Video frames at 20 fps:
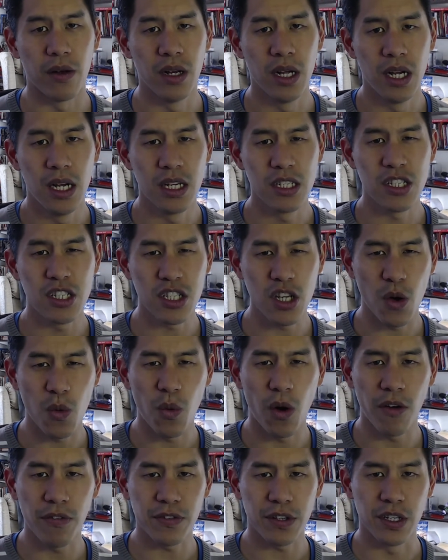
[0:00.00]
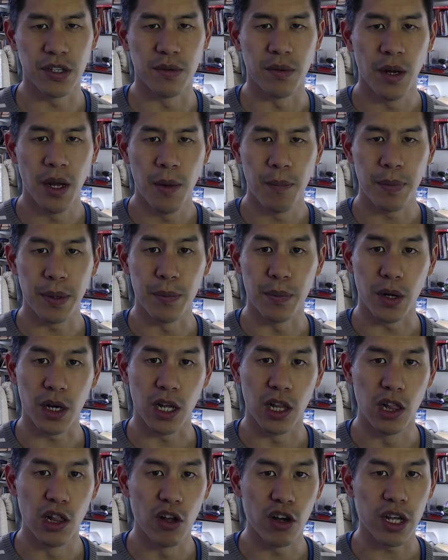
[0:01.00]
So often people can
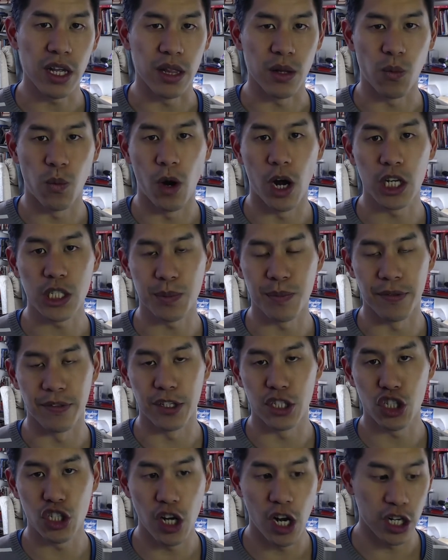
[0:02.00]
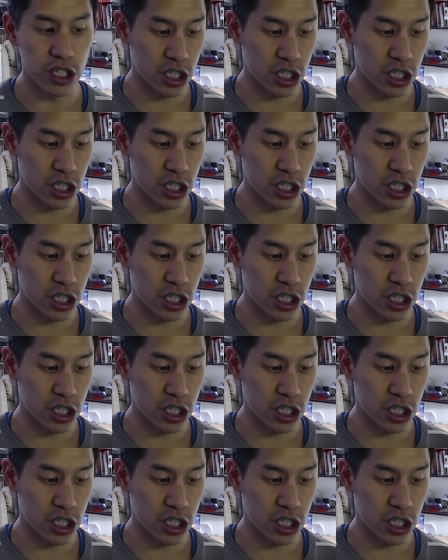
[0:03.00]
look at the worship of the church,